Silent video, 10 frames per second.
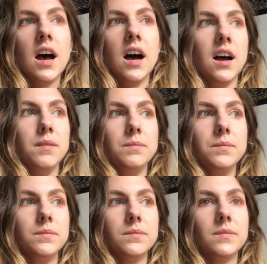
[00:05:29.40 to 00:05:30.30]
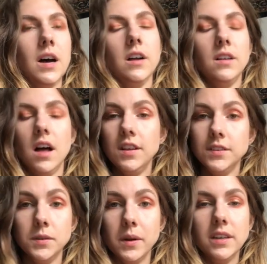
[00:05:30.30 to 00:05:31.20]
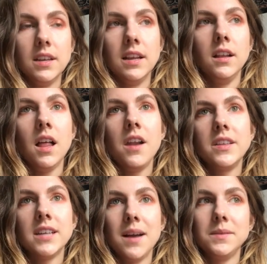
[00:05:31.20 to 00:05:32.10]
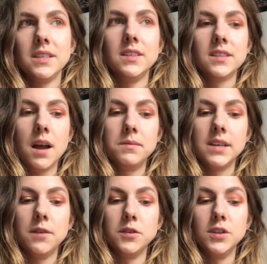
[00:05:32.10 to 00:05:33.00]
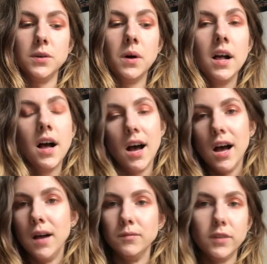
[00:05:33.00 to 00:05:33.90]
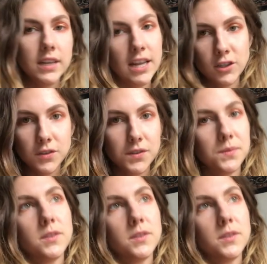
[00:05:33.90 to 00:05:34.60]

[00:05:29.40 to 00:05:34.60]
I'll do it. And a lot of the times this has come down to financials.